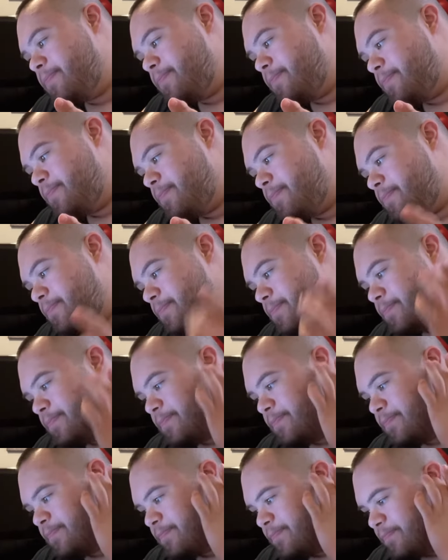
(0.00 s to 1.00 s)

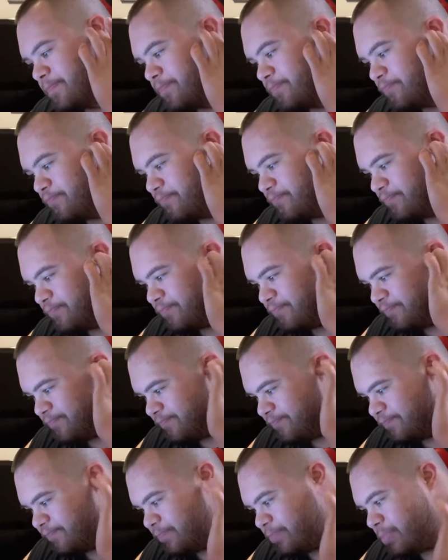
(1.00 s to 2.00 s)

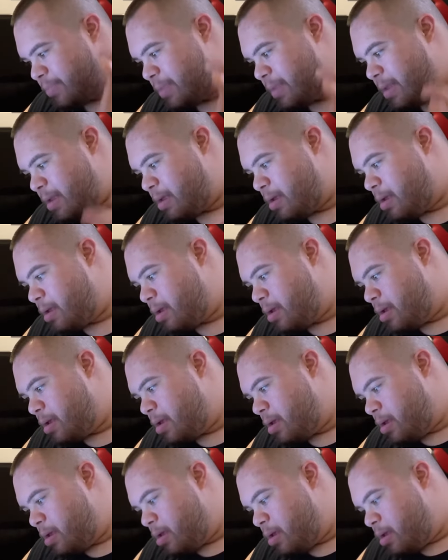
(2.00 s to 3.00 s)

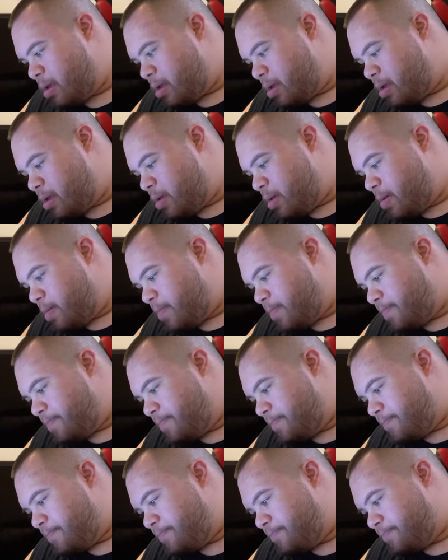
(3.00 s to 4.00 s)

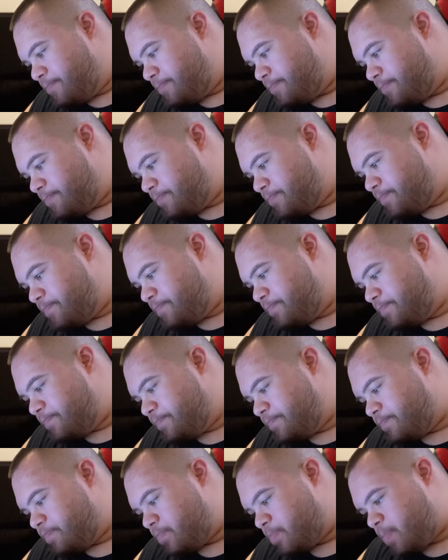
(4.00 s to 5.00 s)

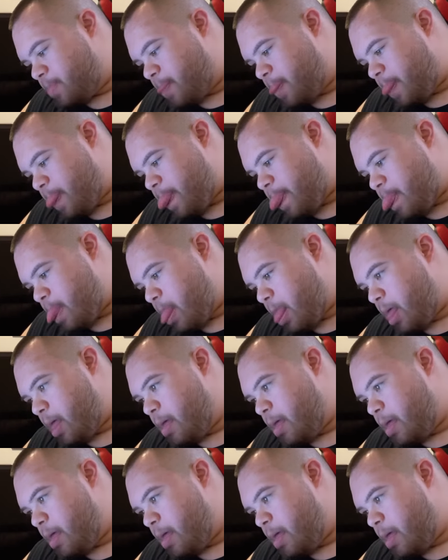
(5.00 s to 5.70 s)
(silence)